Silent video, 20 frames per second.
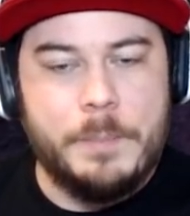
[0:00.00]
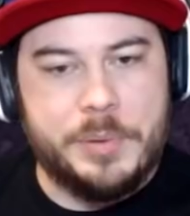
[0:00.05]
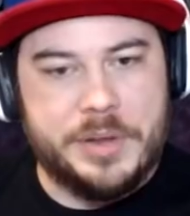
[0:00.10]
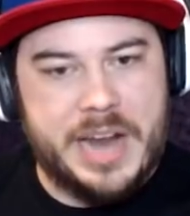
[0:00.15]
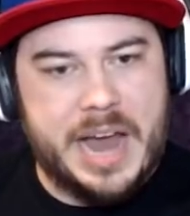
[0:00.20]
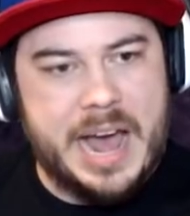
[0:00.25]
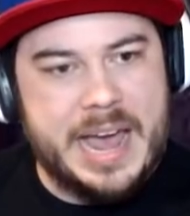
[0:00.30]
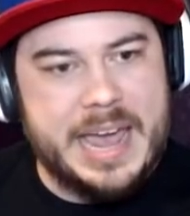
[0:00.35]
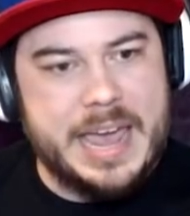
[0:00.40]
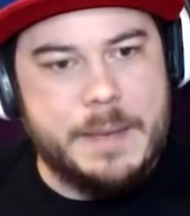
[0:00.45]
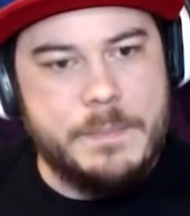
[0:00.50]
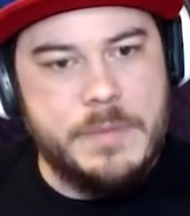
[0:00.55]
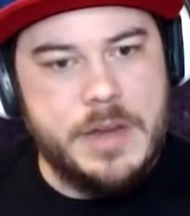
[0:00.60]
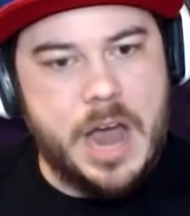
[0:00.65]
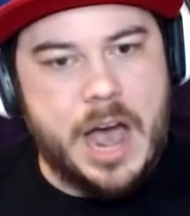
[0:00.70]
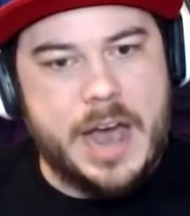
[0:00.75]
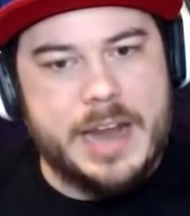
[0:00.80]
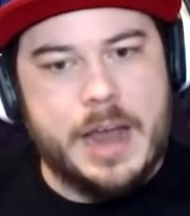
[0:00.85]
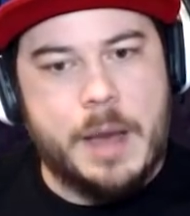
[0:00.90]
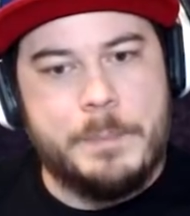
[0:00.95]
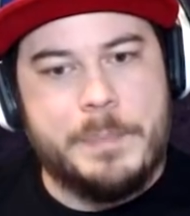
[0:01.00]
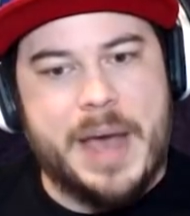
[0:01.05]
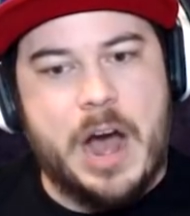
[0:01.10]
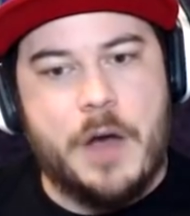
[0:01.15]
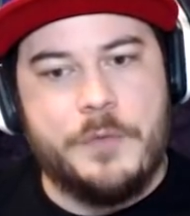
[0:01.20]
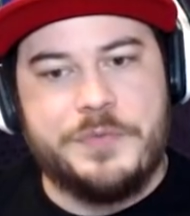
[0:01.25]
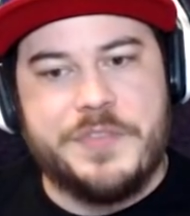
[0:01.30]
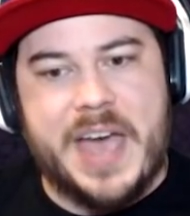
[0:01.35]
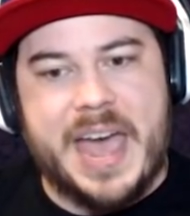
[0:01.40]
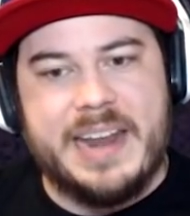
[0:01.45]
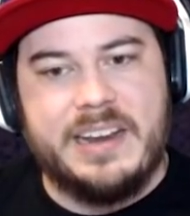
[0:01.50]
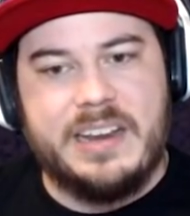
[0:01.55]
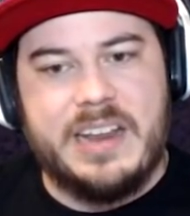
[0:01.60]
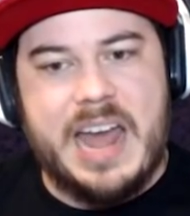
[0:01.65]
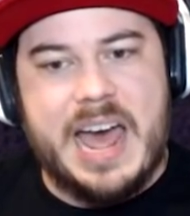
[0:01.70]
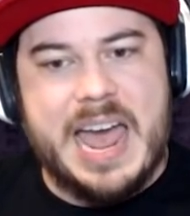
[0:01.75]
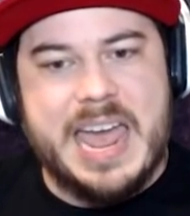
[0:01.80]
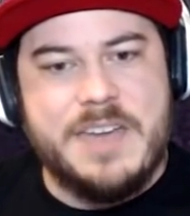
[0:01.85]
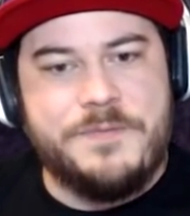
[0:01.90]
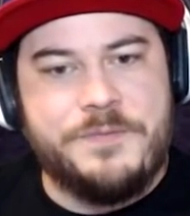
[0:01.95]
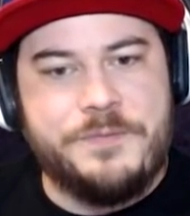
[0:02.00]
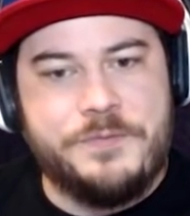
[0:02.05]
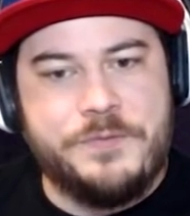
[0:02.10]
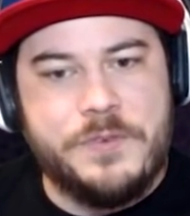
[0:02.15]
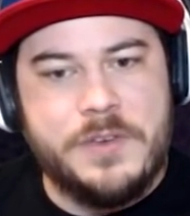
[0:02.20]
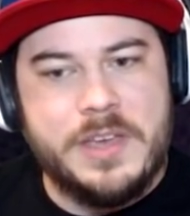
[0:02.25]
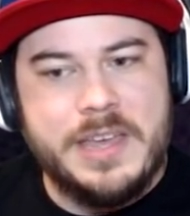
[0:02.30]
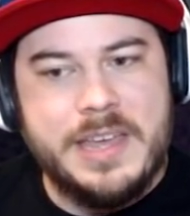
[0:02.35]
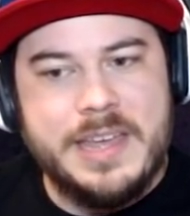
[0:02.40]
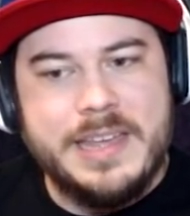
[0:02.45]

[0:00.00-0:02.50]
but I am not about that life.